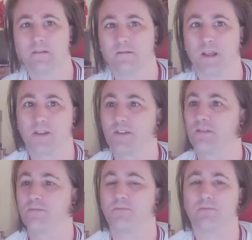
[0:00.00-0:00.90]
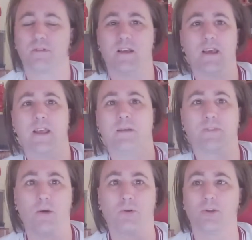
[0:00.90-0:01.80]
this, it,
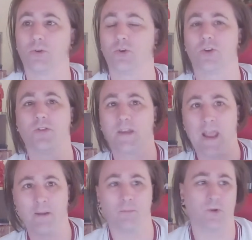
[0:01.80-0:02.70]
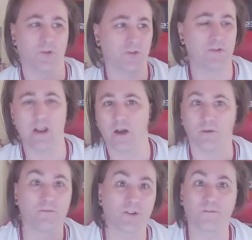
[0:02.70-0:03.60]
that would look good on the cameras, you know,
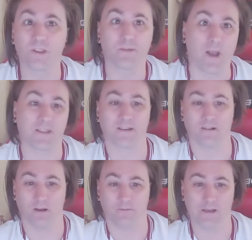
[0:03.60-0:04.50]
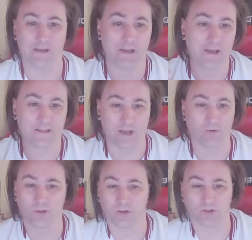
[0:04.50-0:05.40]
just for the spectacle of it that
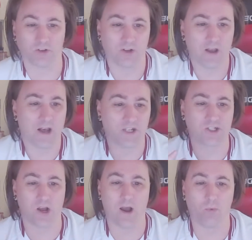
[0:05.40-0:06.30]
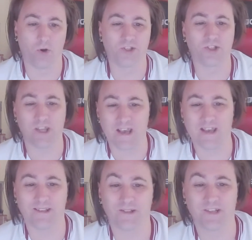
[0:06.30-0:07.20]
would look good. I, do, I would
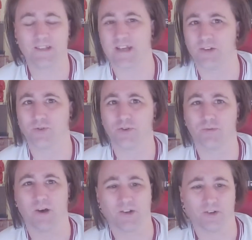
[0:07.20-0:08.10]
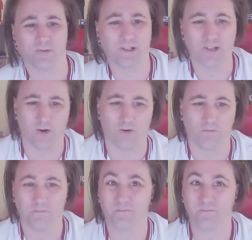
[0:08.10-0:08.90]
say St Andrews, but I don't really know